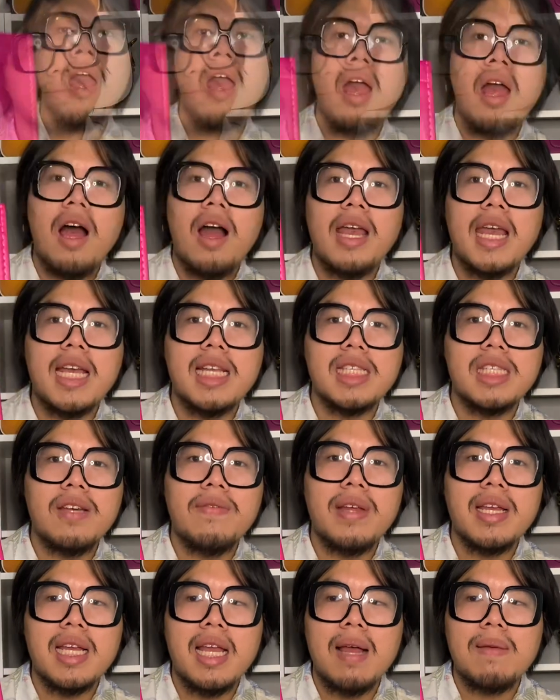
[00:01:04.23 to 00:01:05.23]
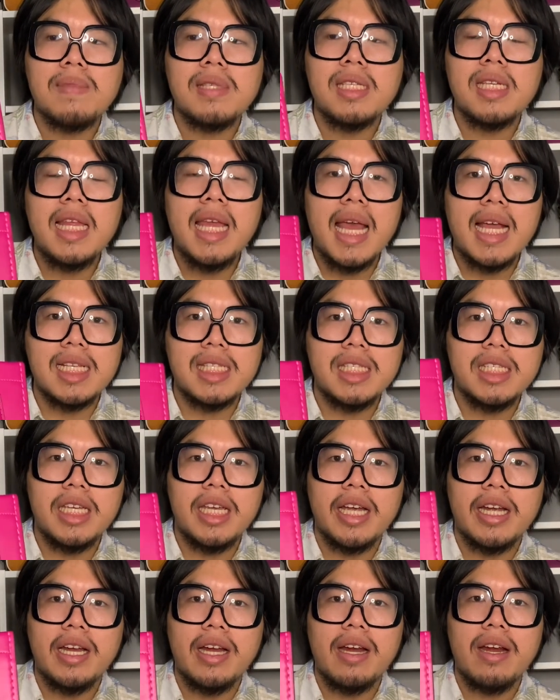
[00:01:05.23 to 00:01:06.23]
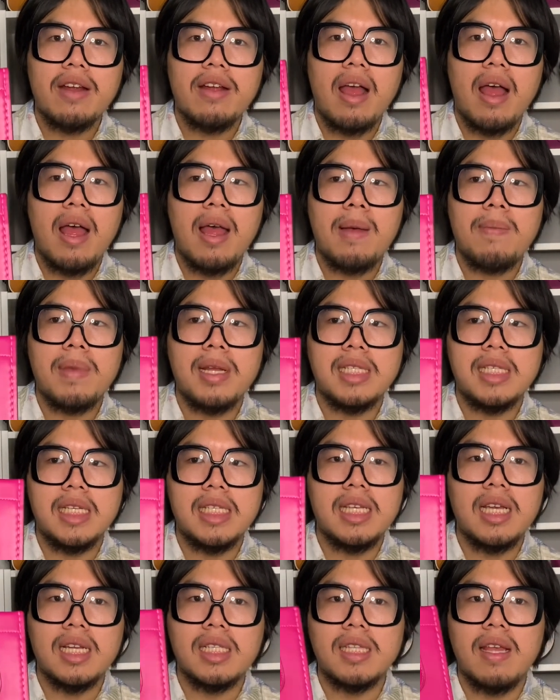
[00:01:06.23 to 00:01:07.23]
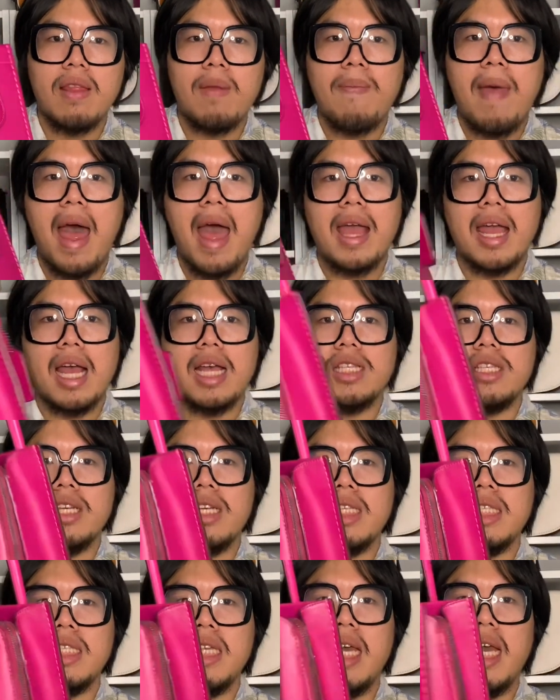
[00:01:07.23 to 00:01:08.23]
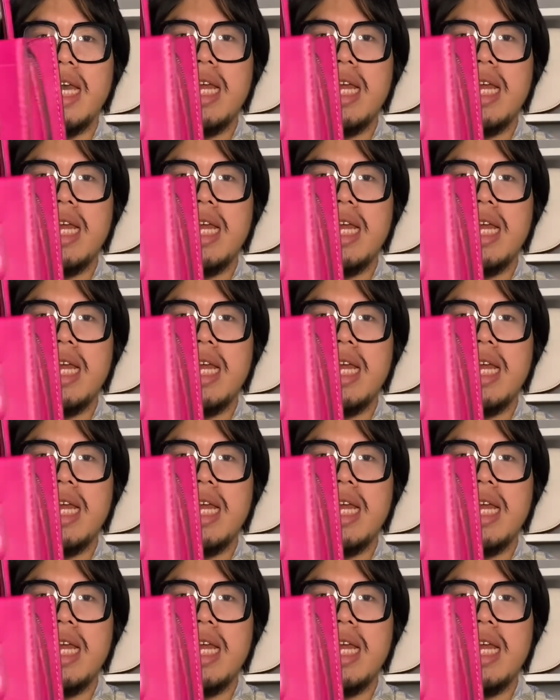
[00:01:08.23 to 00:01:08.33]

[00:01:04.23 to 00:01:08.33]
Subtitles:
Okay, so when it comes to the exterior details of the bag, as you can see, it